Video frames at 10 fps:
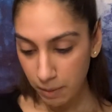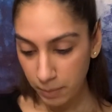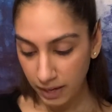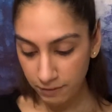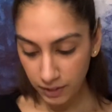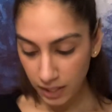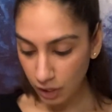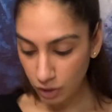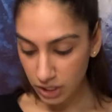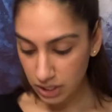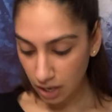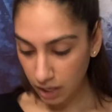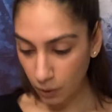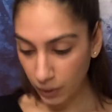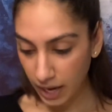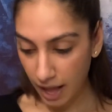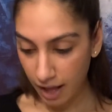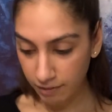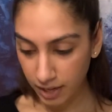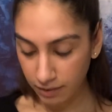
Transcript: but I feel like you're just not going to have it.